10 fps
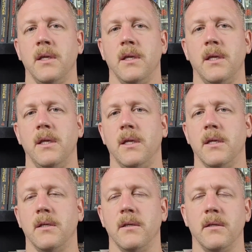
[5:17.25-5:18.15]
he
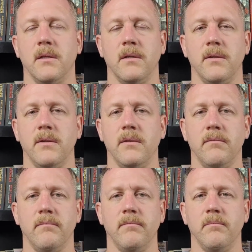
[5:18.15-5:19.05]
can
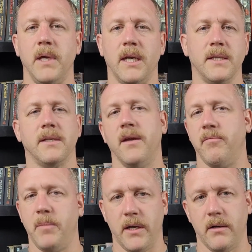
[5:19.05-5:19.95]
make his
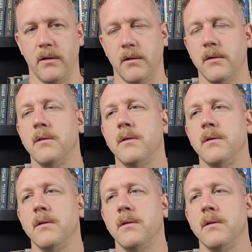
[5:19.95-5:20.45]
life better.